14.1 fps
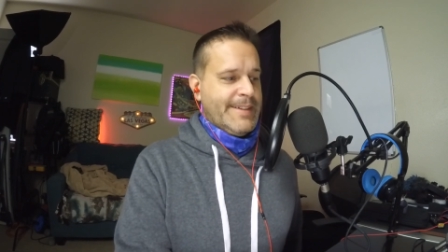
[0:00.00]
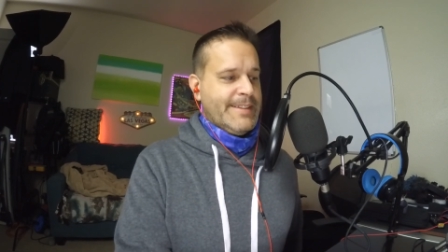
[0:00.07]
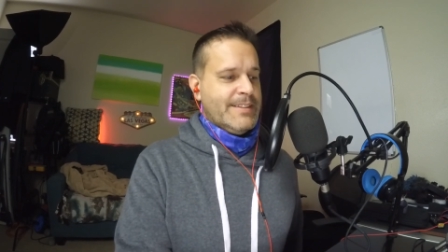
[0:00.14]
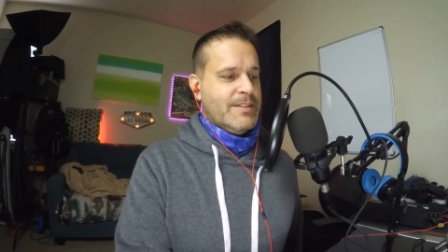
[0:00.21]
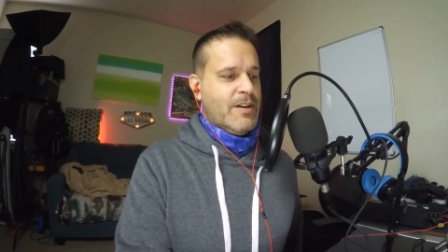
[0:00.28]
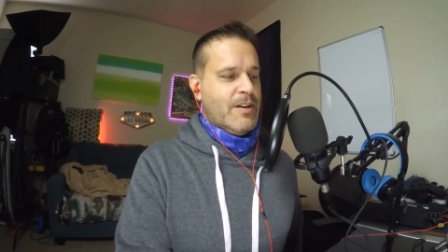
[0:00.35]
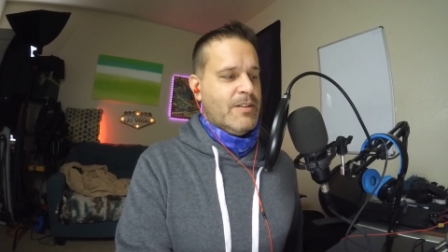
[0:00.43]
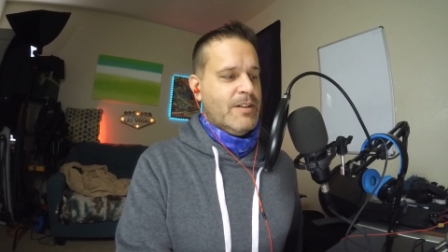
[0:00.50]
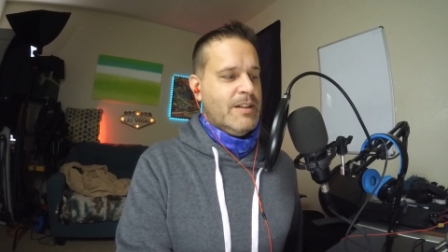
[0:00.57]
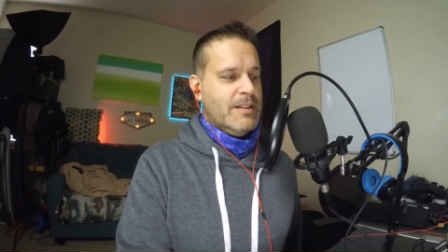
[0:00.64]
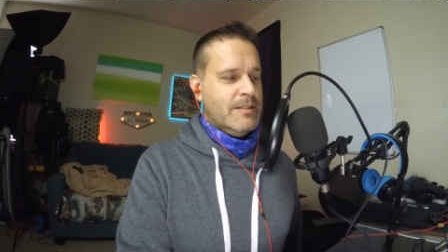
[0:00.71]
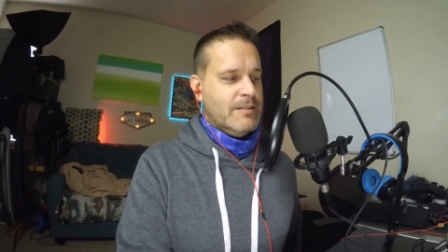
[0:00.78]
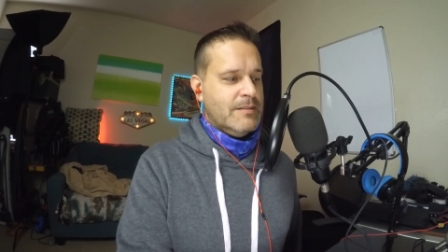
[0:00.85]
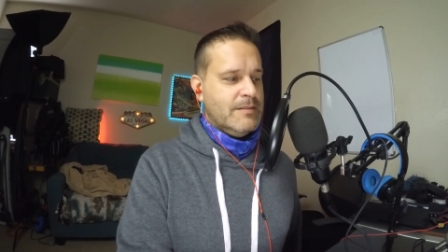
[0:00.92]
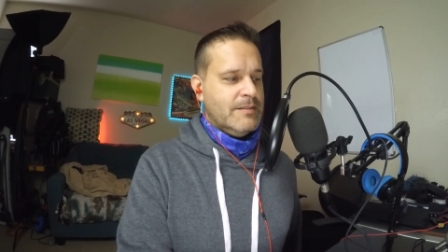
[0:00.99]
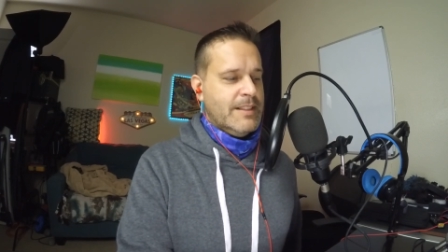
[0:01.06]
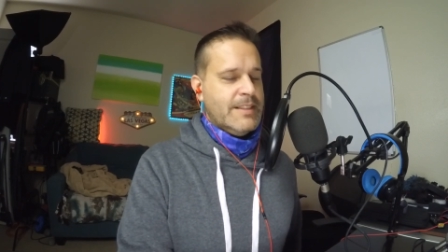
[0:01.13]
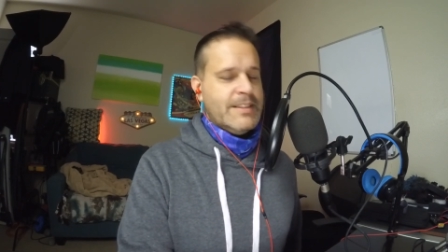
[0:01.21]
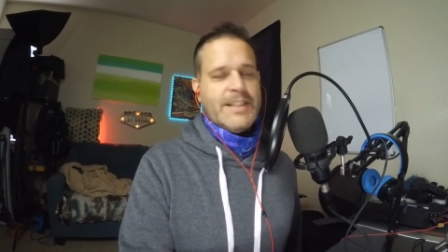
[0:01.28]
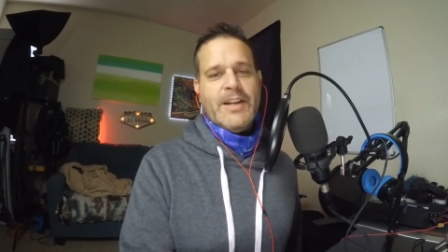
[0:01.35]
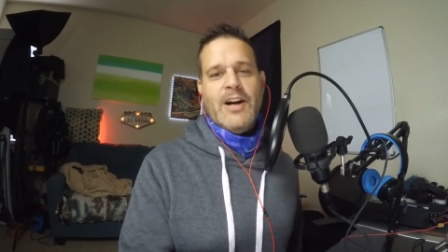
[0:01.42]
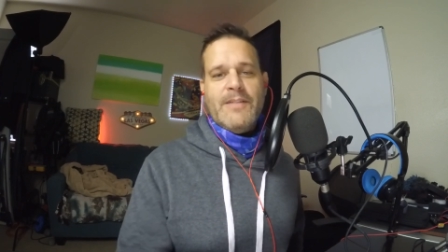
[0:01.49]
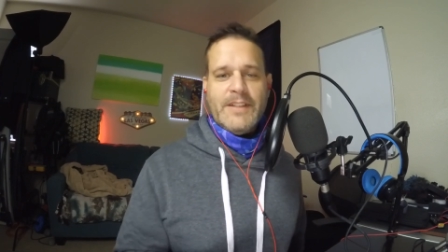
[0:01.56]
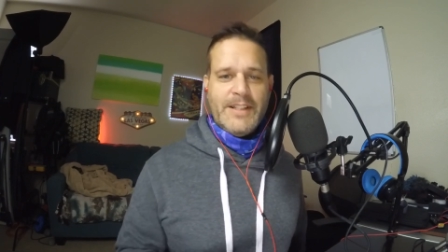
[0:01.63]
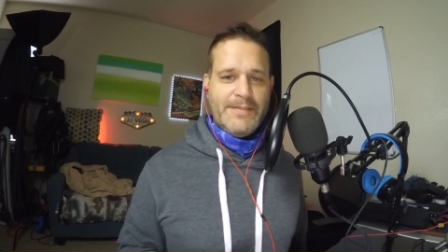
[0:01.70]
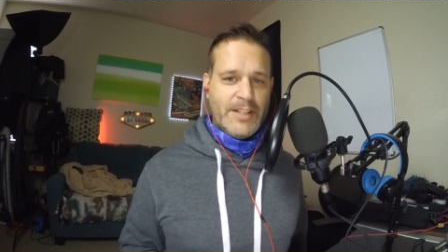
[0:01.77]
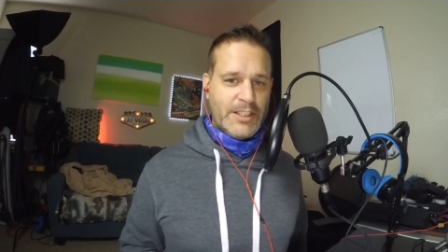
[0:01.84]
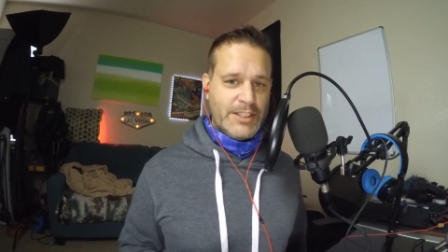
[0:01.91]
So let's get off of
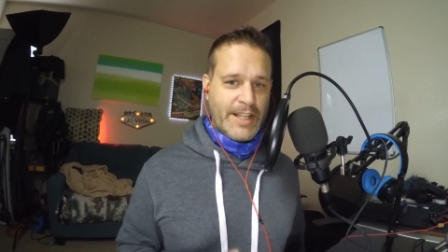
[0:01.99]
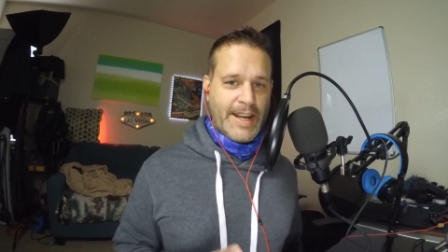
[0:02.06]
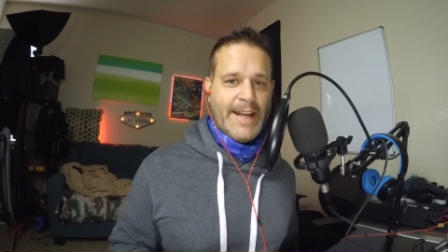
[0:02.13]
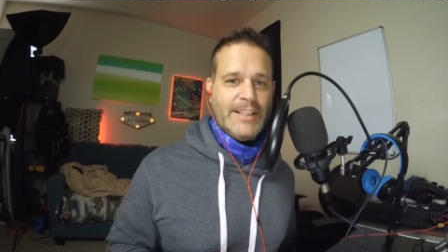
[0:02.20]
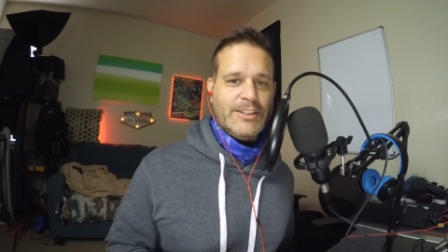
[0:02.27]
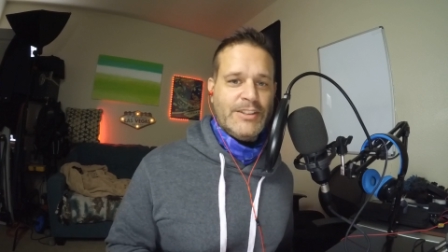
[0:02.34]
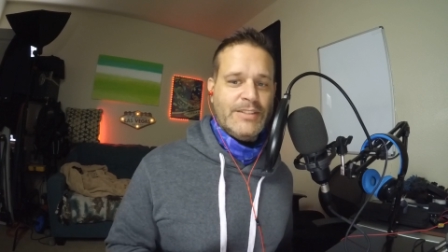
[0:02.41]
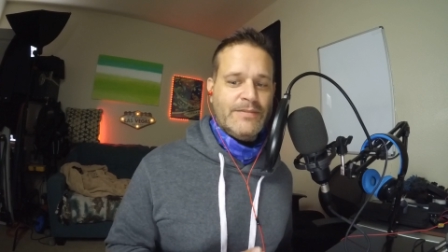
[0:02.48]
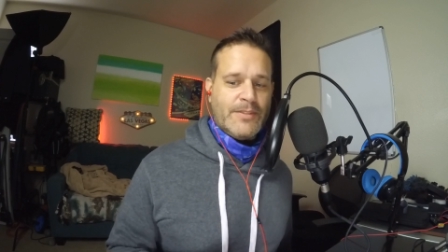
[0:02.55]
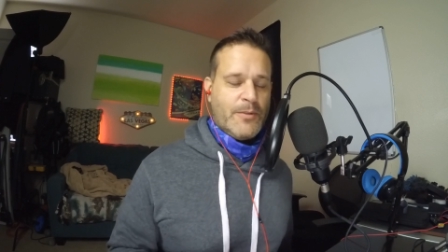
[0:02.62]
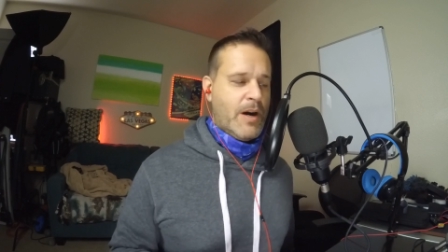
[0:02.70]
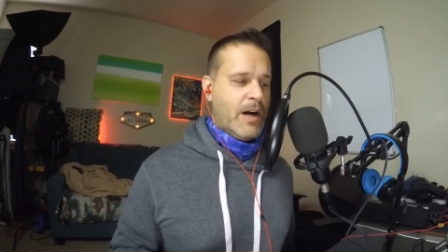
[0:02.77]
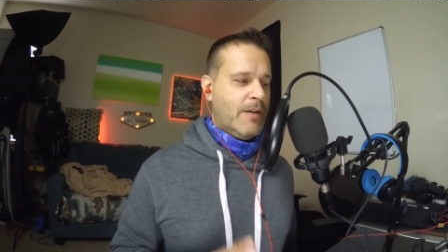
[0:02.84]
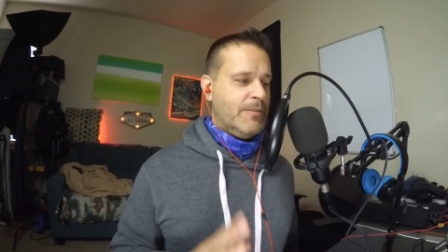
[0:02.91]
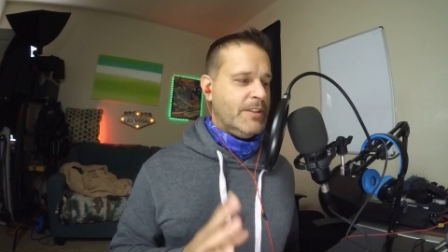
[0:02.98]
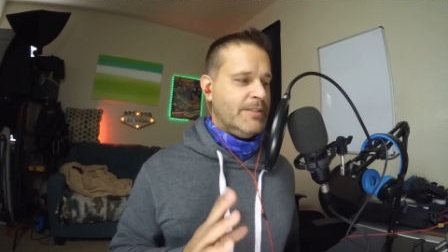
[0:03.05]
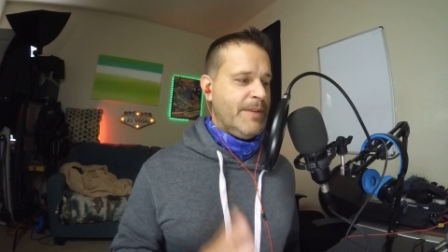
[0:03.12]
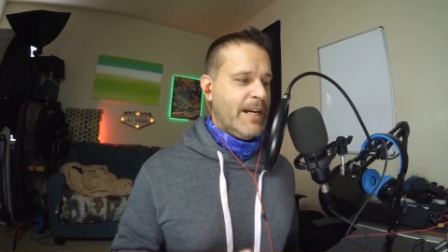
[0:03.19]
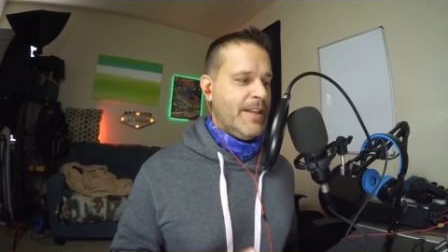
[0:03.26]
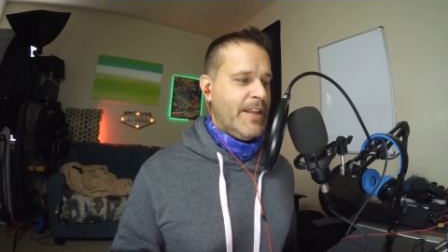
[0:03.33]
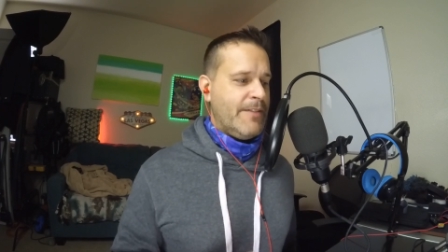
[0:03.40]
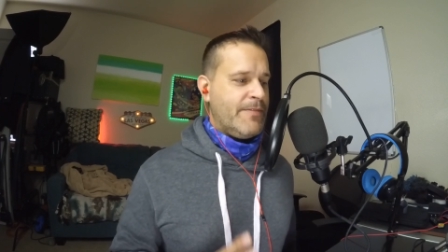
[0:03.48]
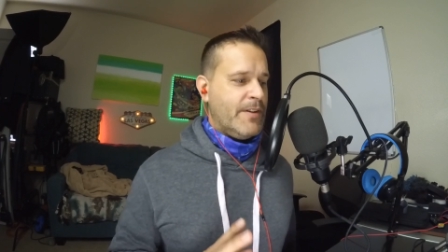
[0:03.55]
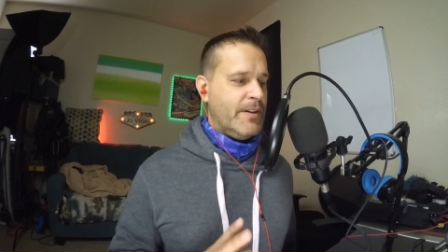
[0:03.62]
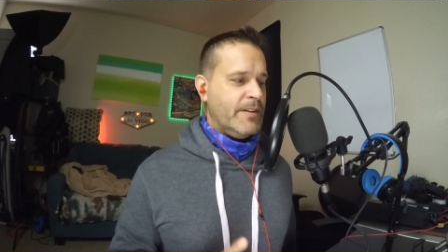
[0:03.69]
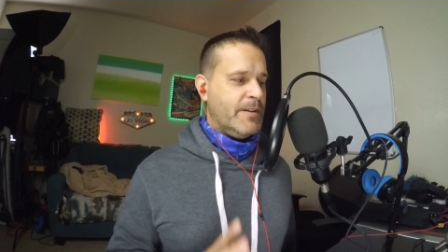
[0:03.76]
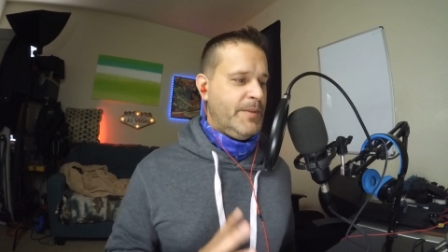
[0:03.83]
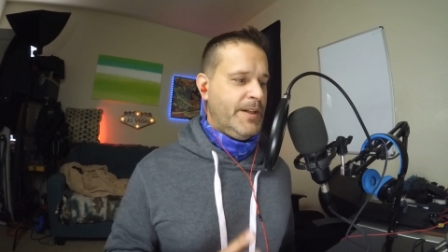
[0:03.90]
diversification for a while. We've been on that for
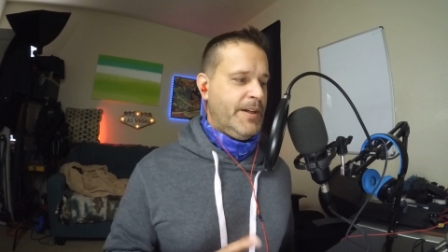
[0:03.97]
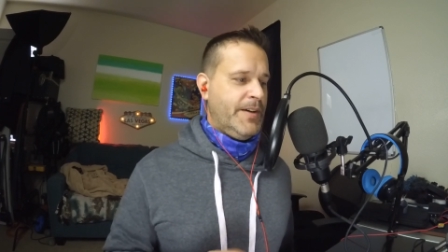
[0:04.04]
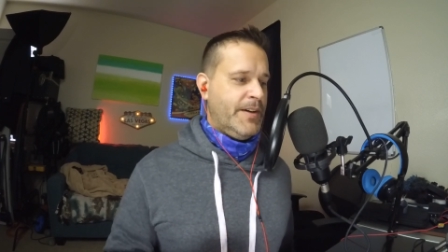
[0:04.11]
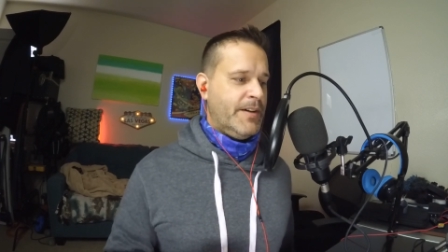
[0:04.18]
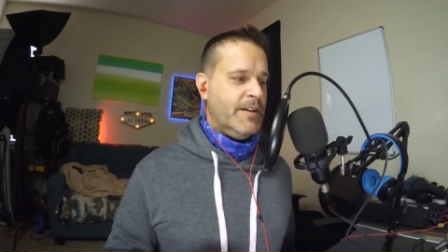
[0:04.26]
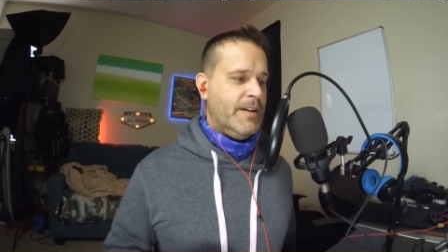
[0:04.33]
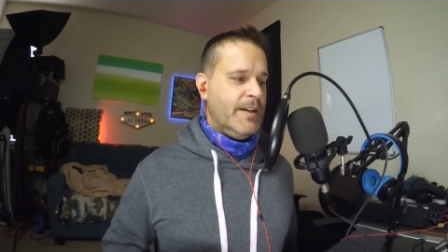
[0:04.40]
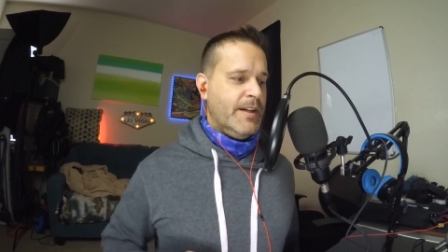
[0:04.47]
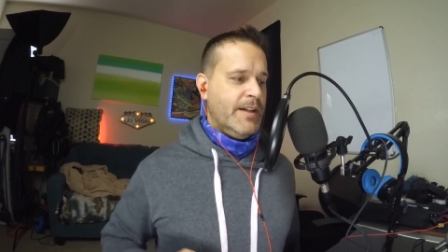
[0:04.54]
a little bit here,